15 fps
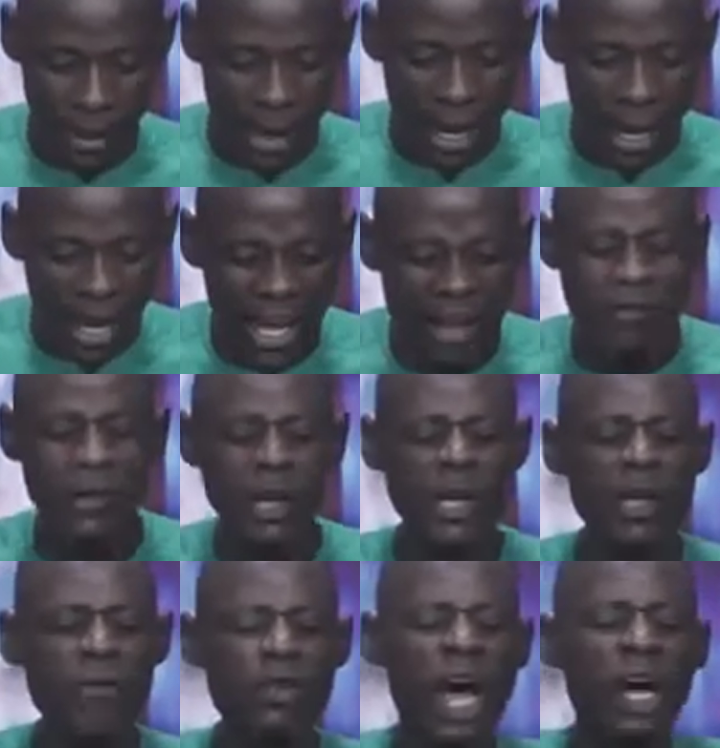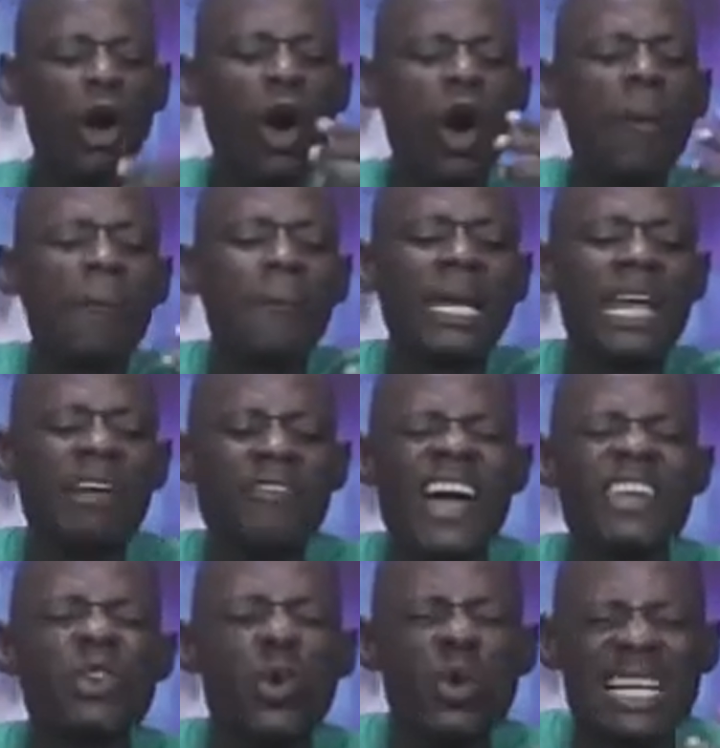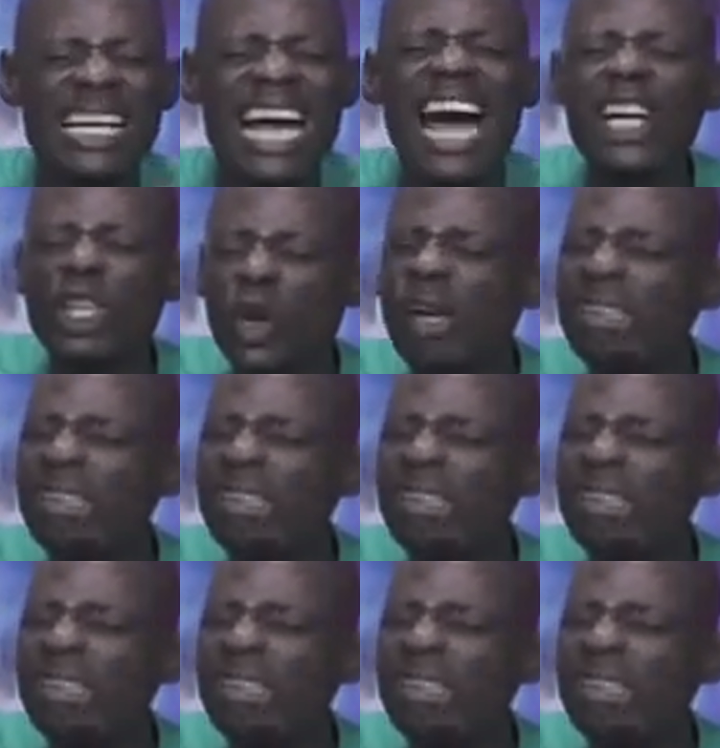Even if you're an unbeliever, you cannot